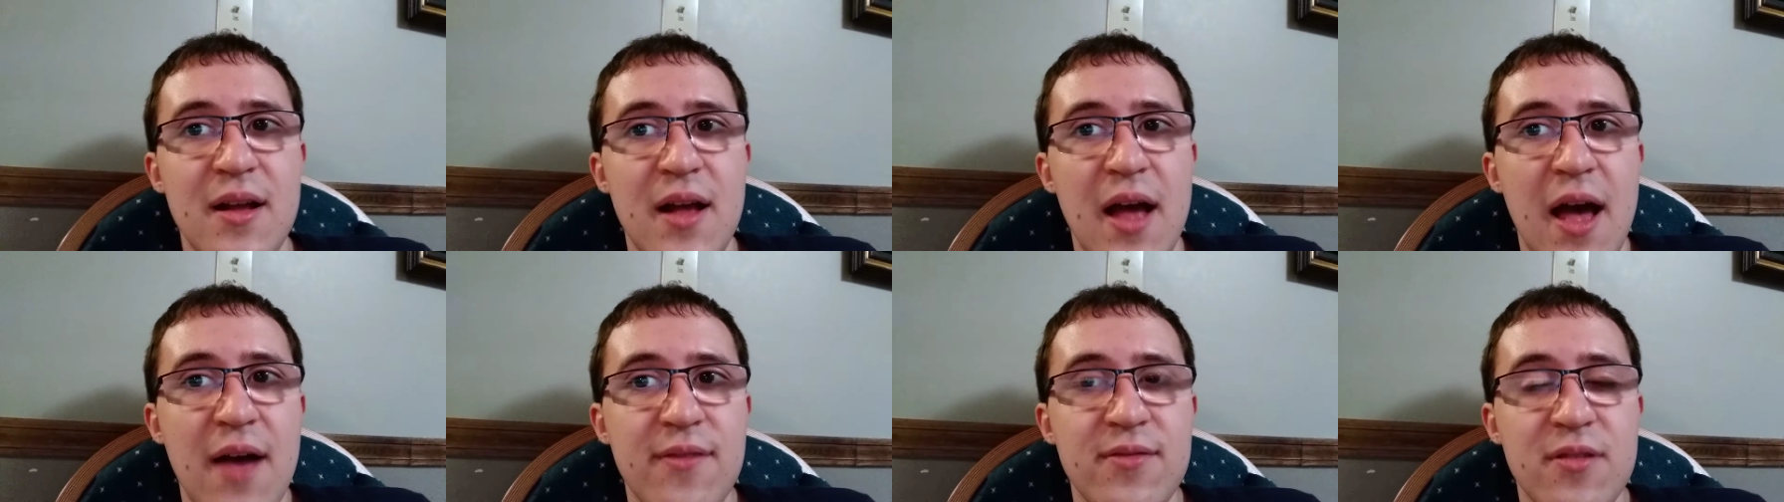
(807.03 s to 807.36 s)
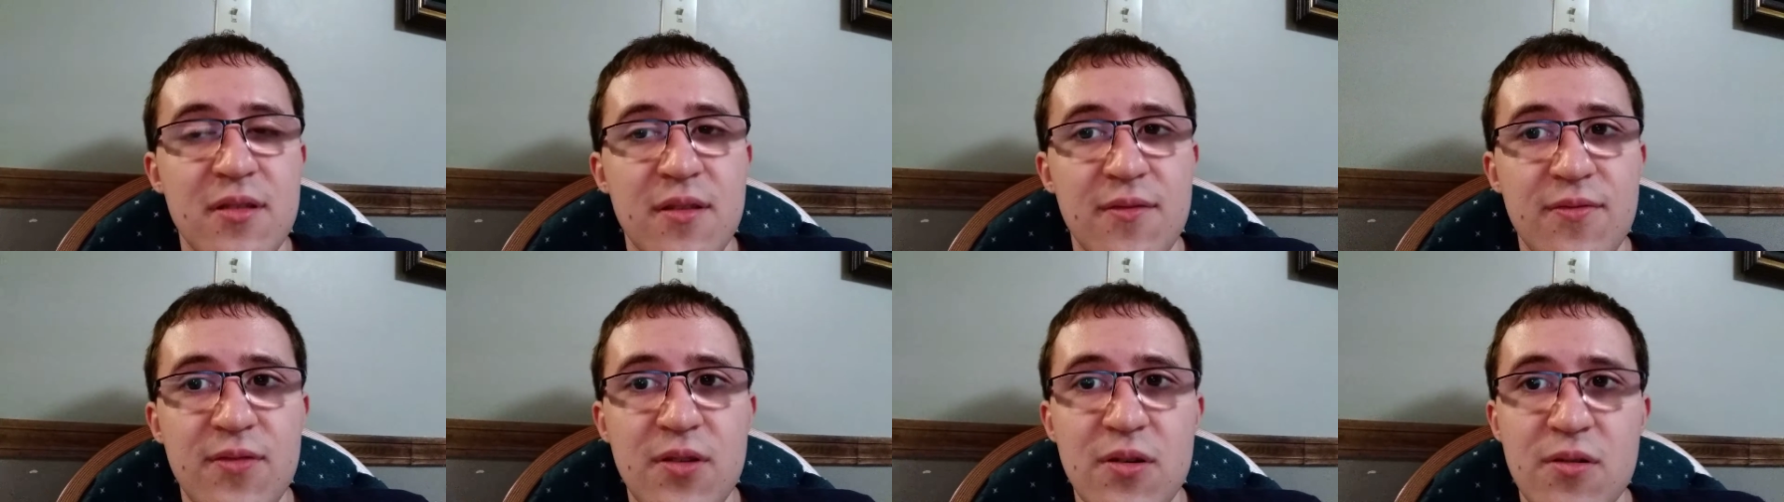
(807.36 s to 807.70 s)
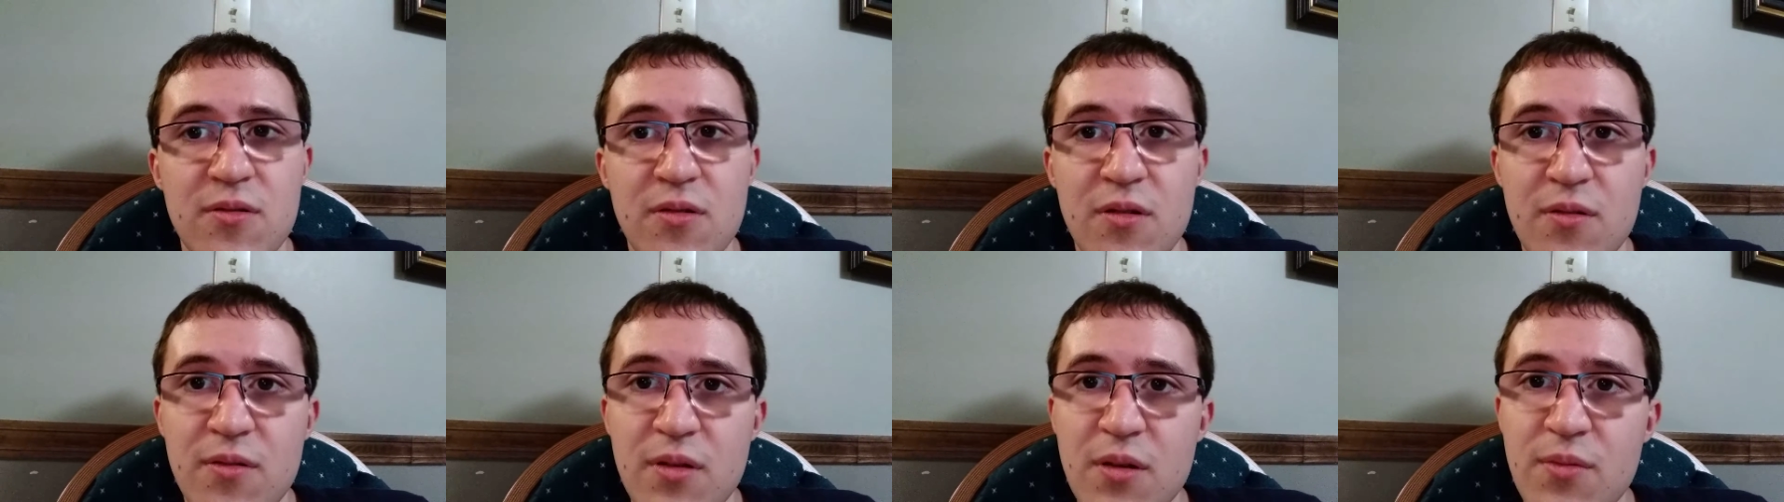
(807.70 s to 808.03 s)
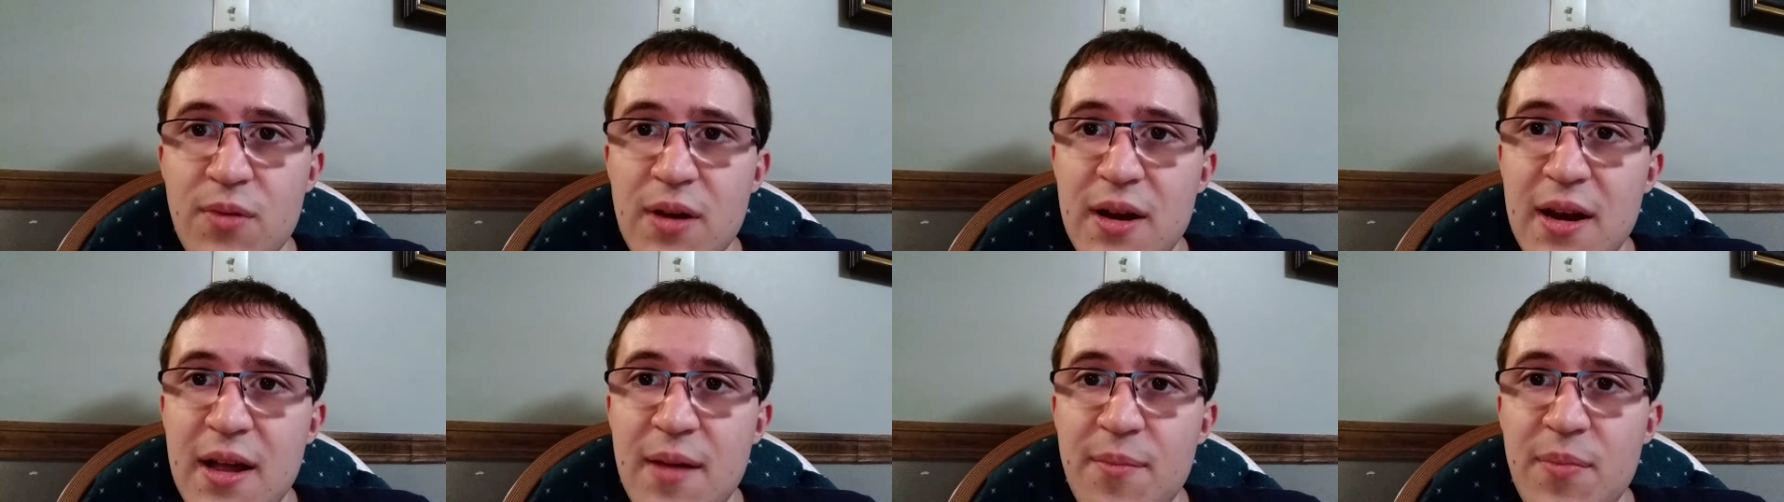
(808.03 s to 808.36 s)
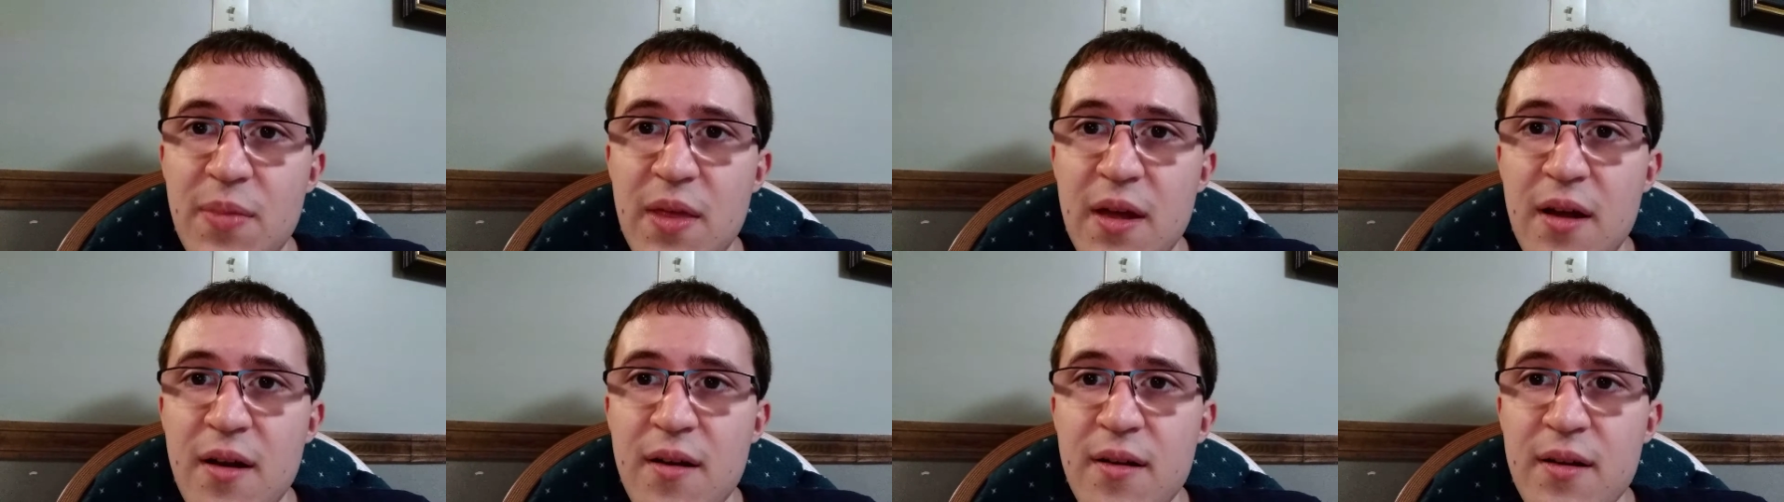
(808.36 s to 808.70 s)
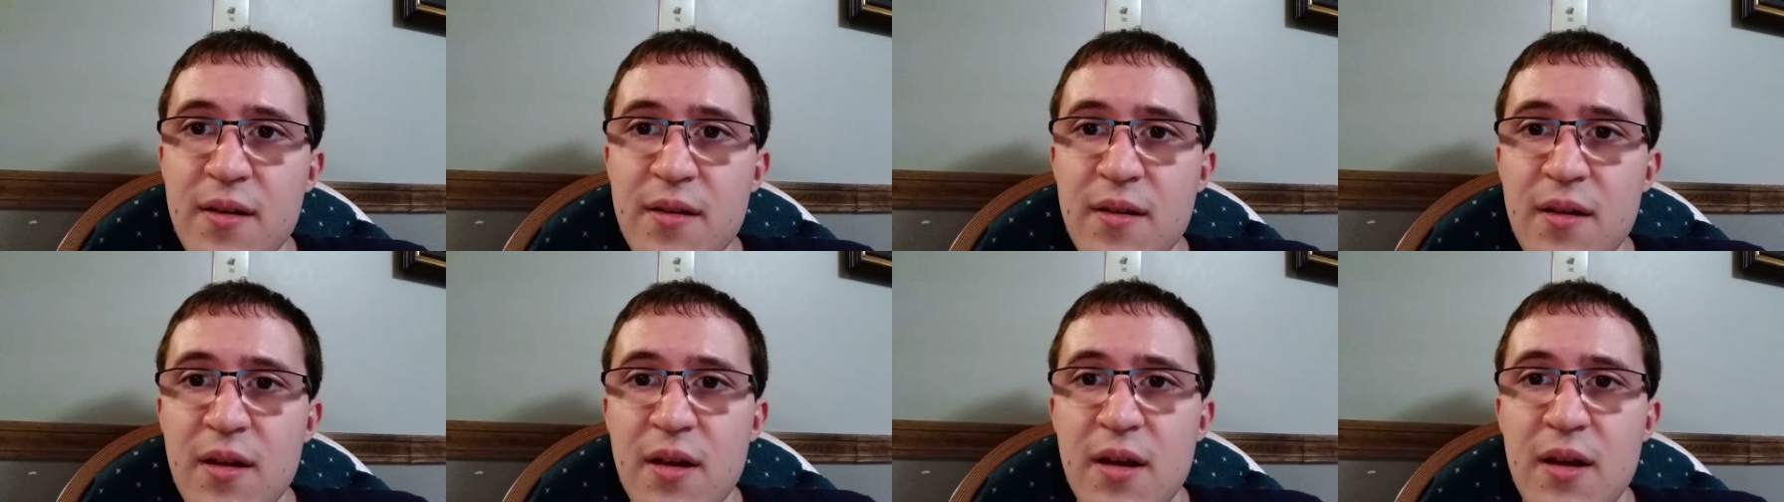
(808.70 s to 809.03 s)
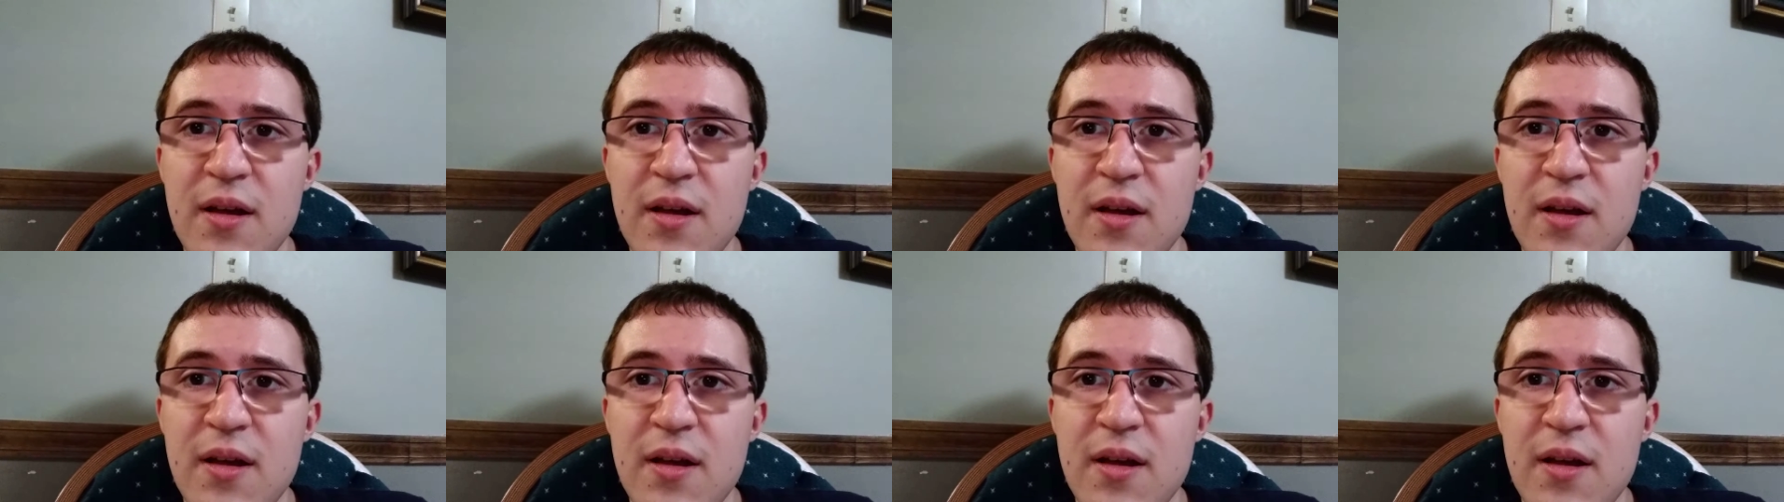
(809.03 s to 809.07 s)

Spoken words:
after the funeral we went up there, and